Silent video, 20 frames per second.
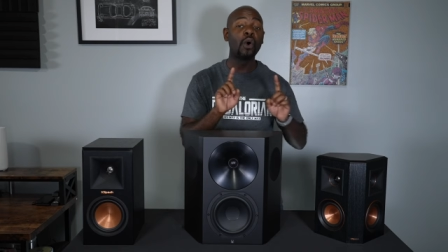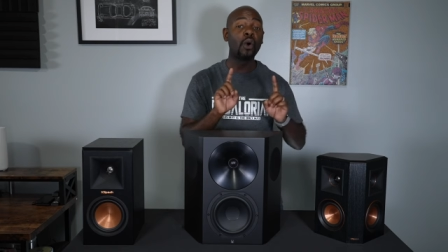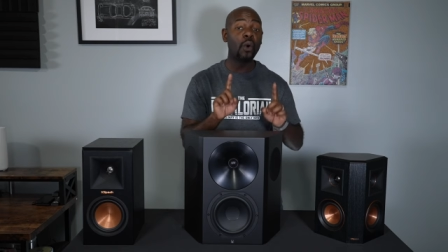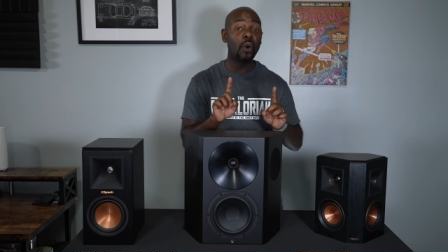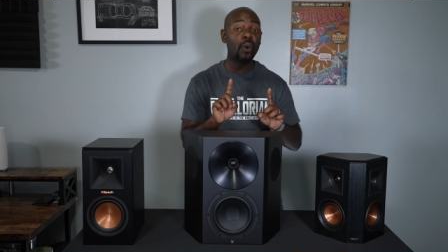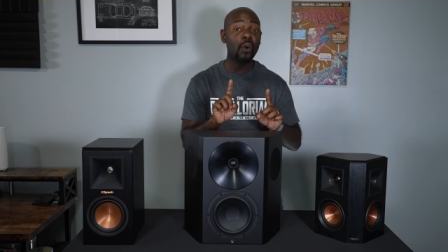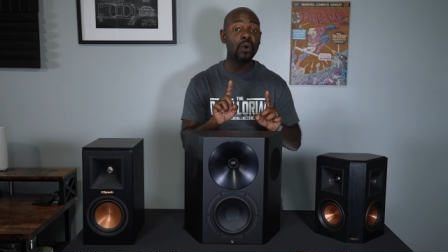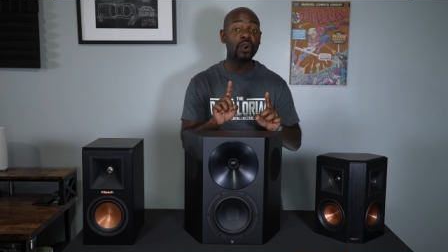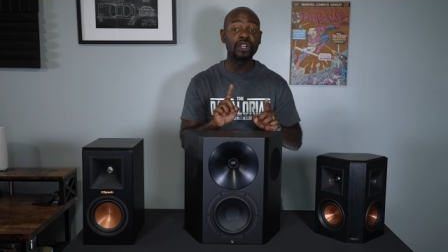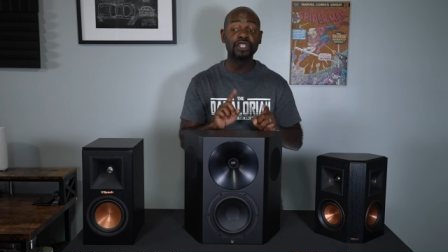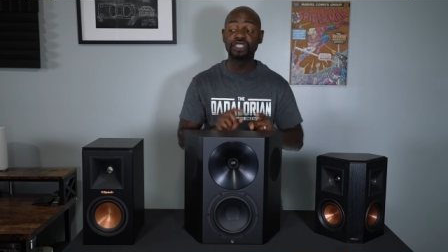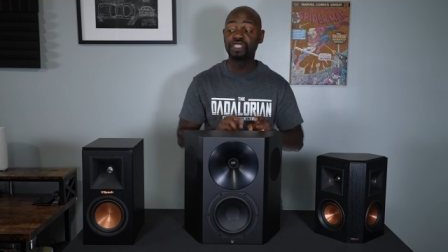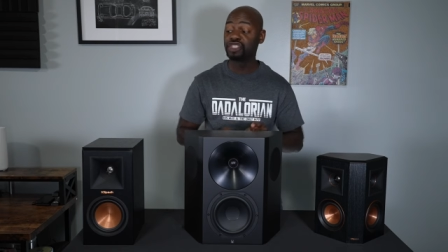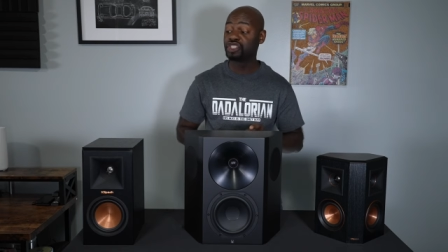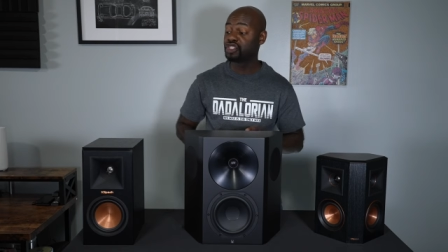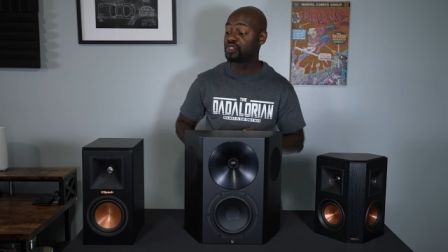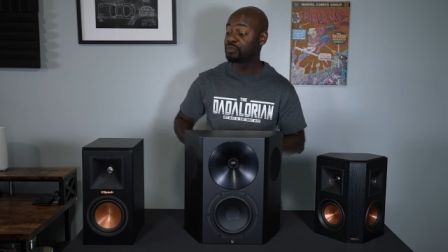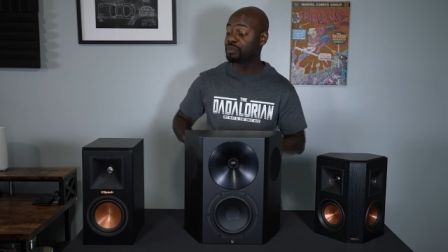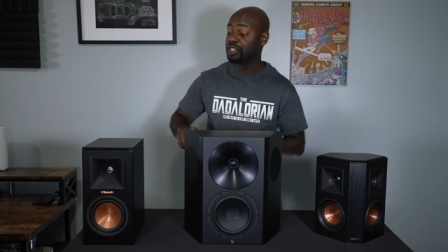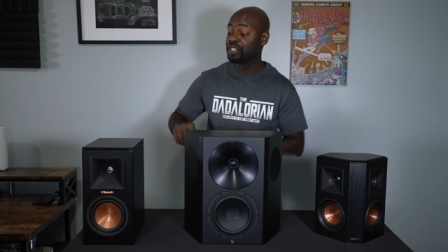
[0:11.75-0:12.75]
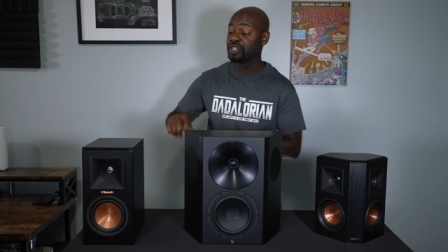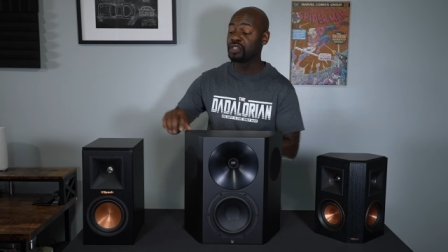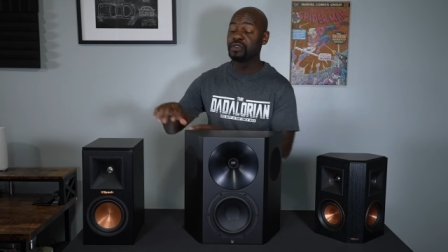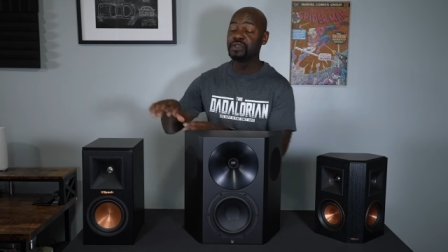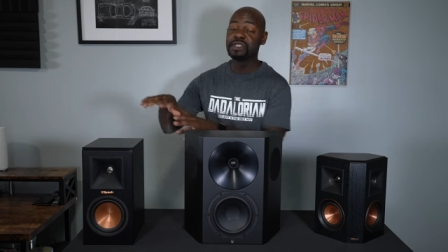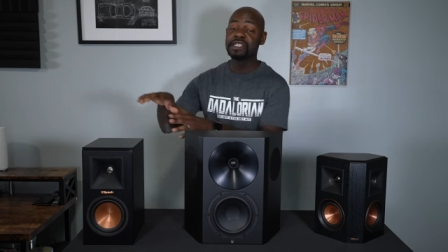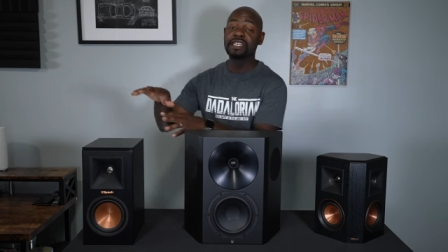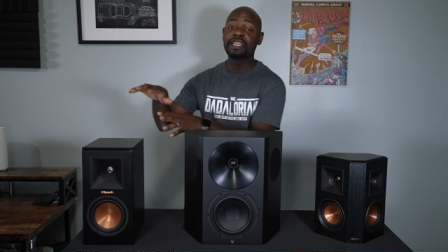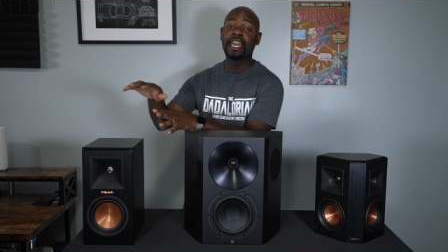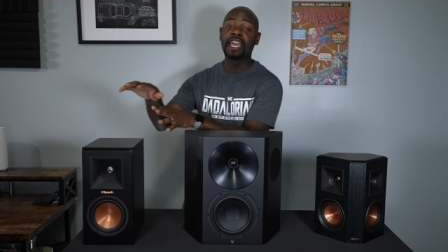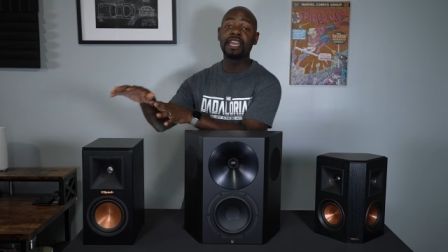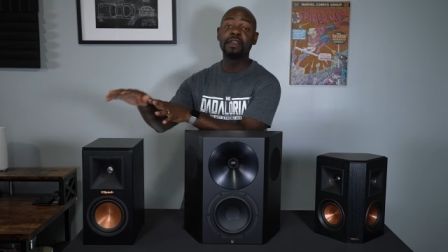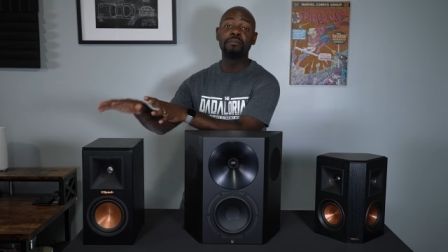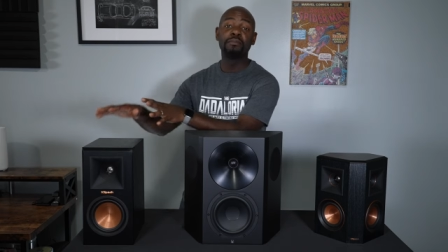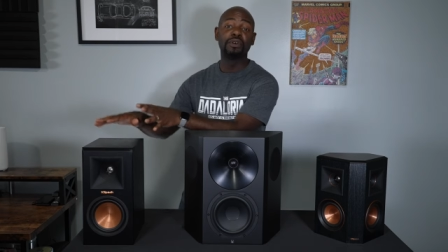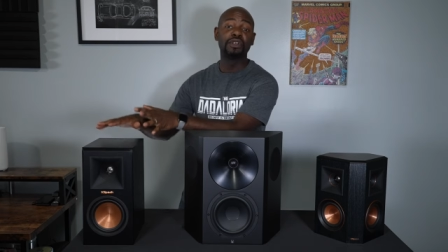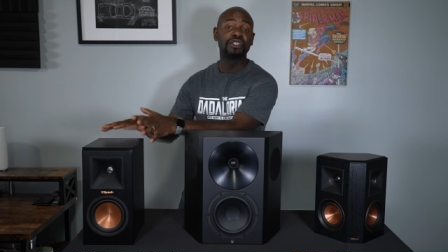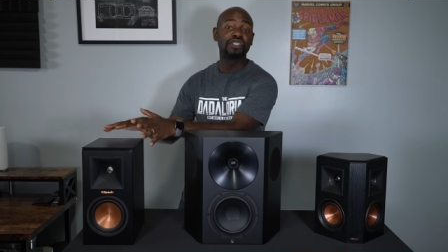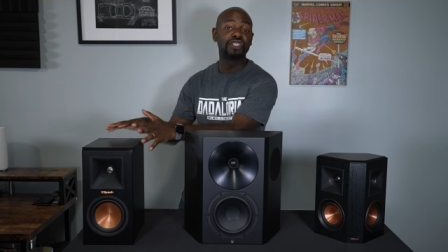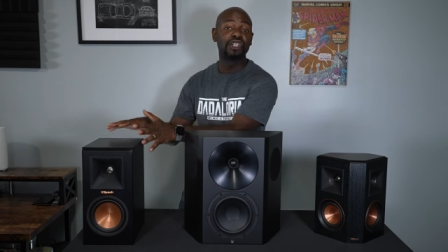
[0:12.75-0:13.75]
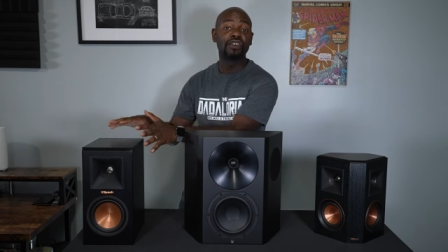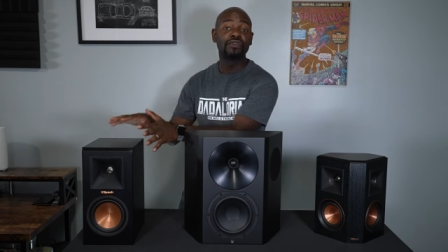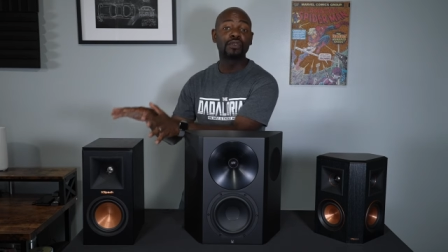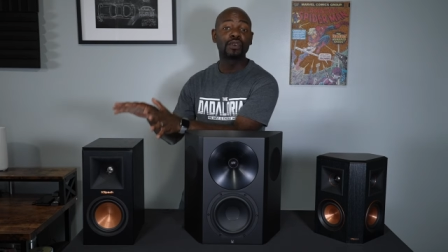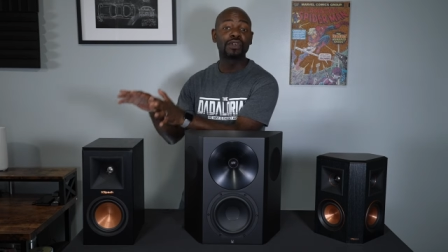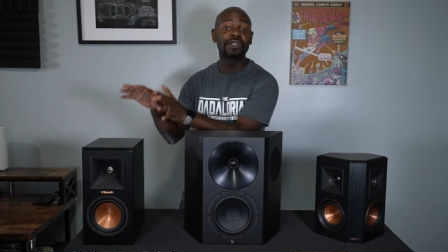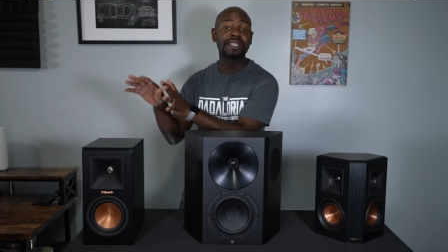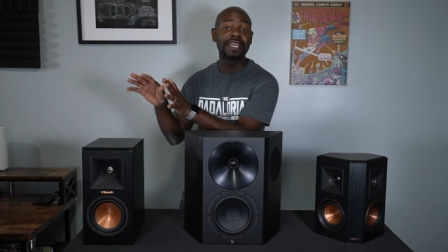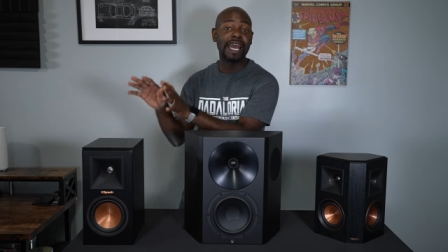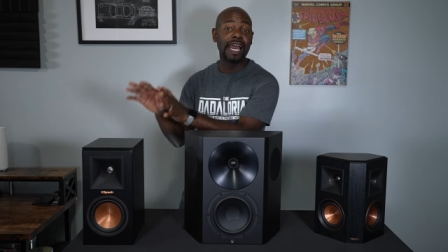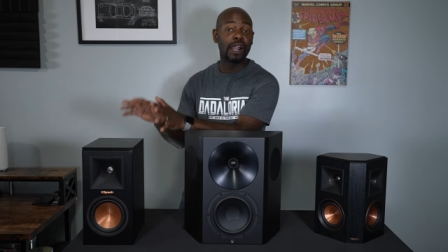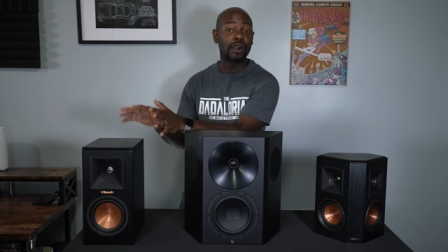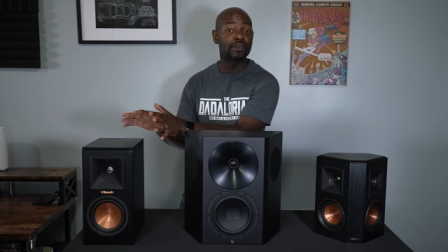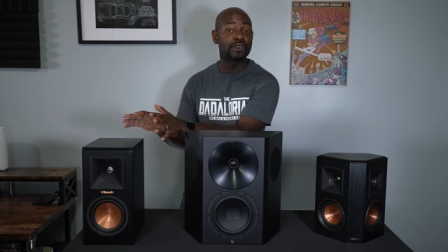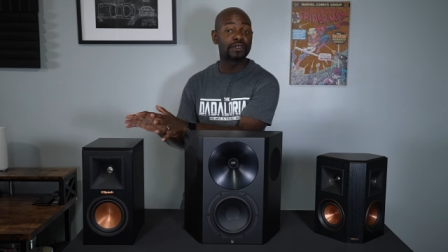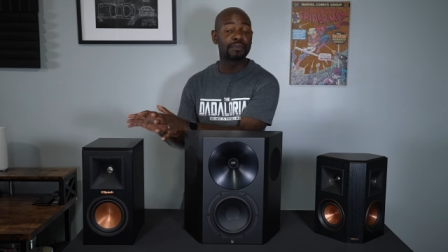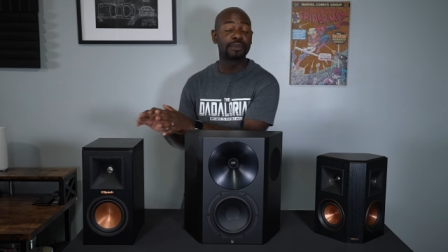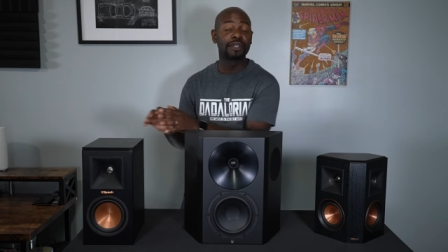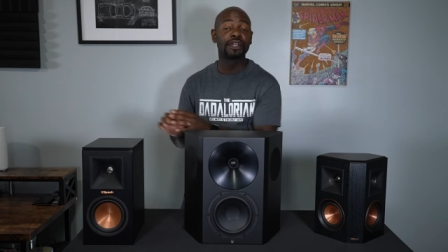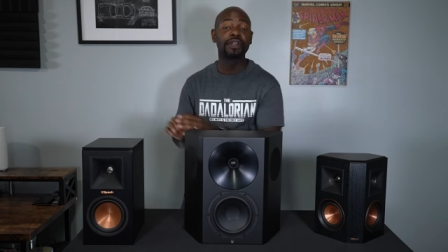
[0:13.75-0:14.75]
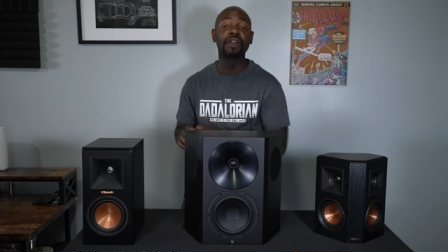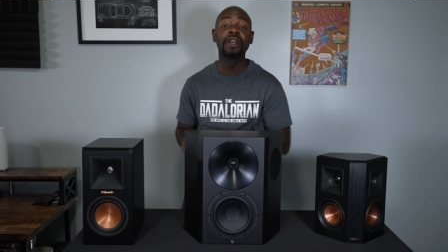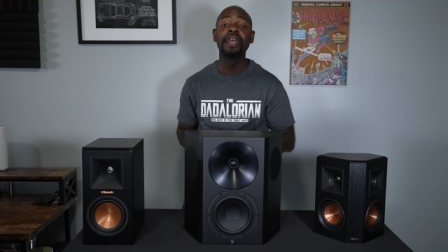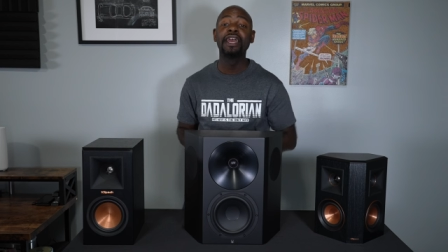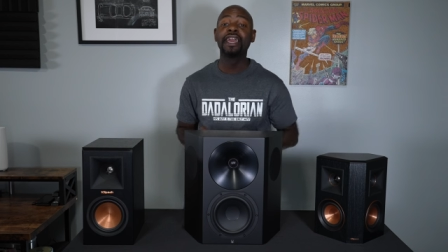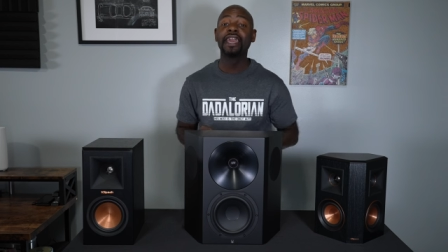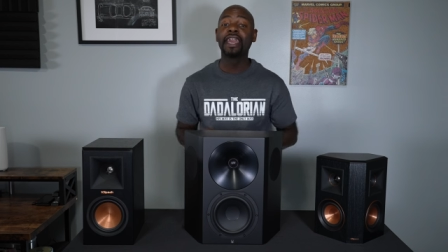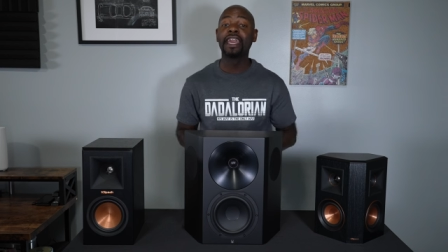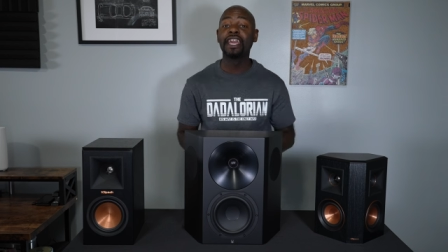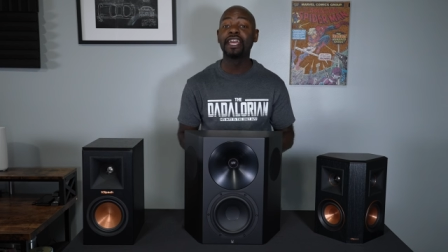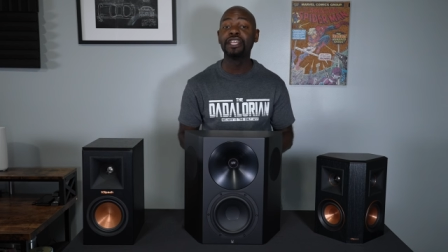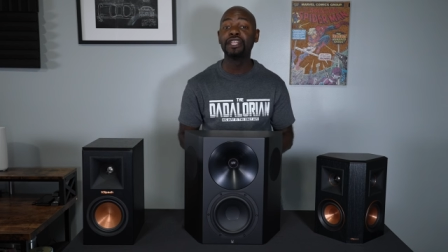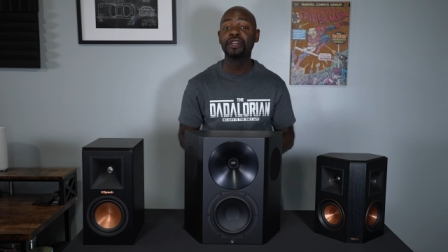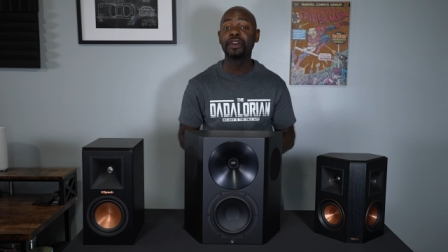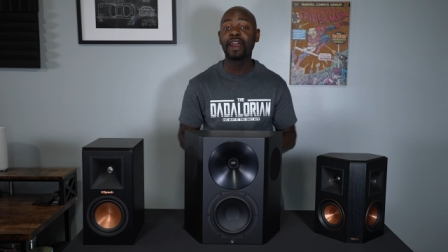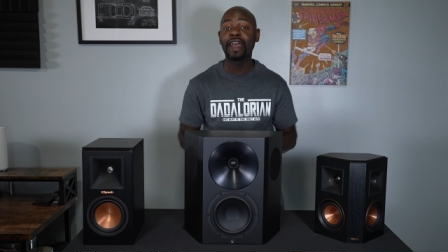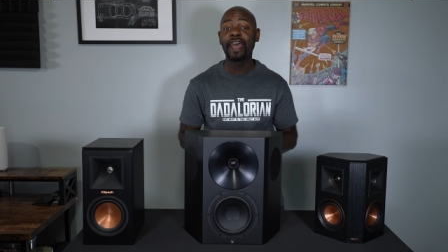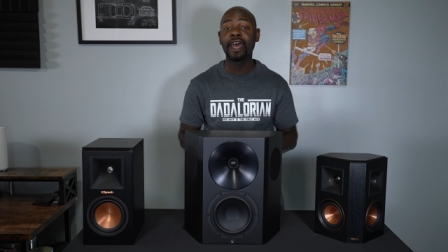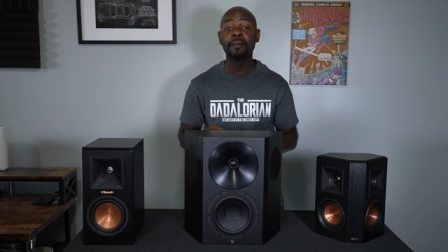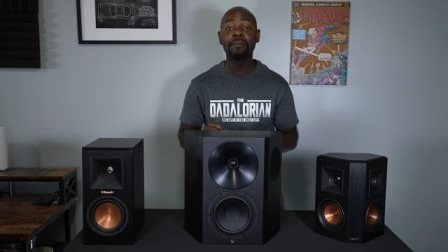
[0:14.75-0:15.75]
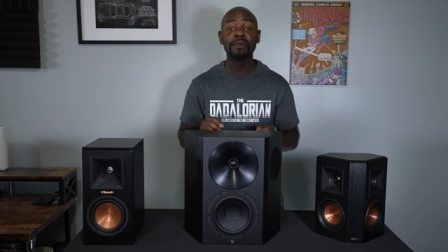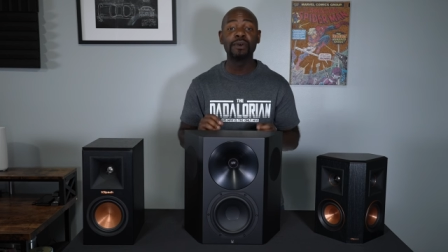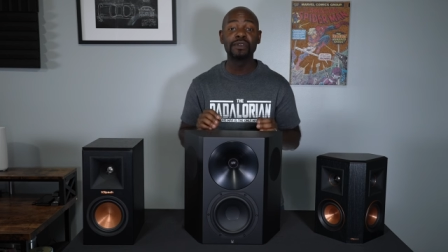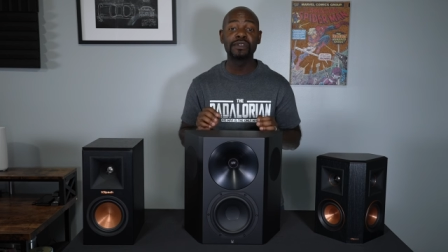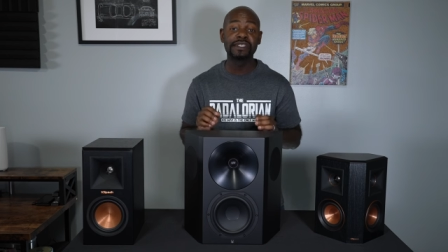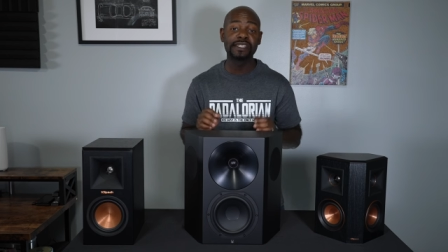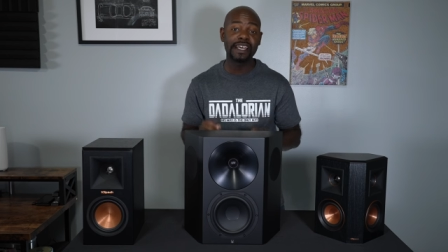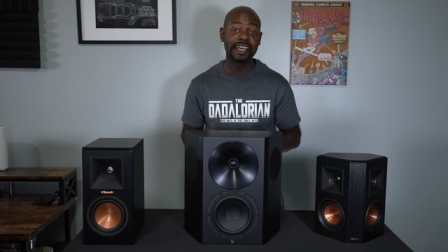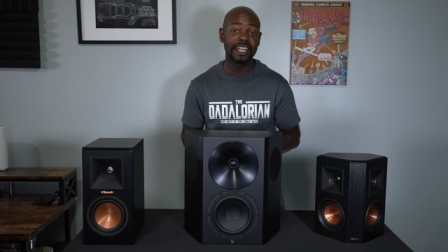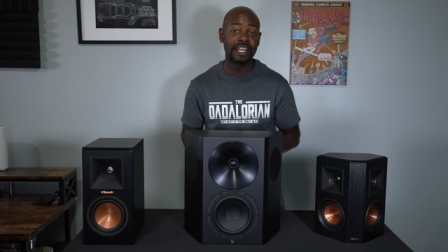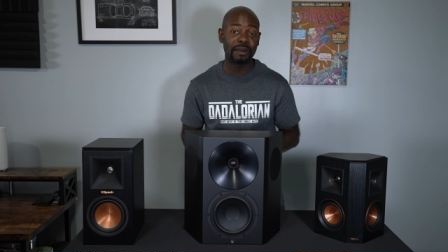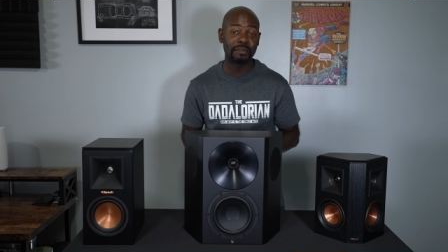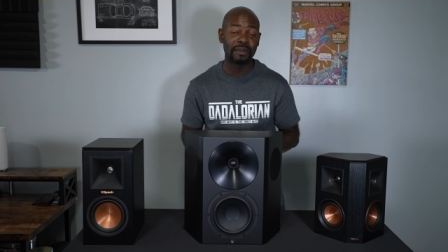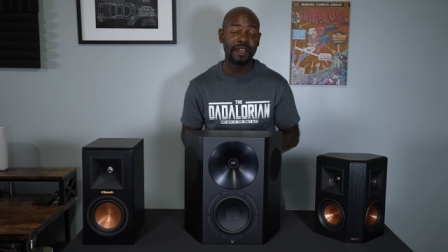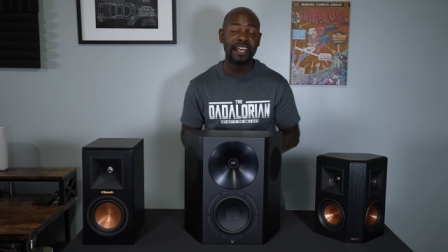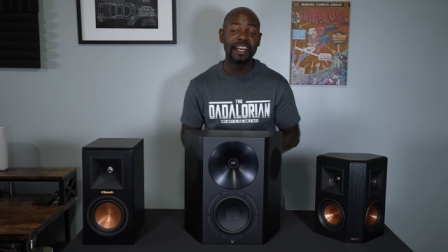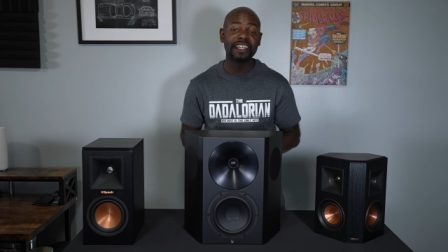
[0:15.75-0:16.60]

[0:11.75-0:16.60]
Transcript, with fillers: Or should you be using a bookshelf or tower speaker in your Atmos setup?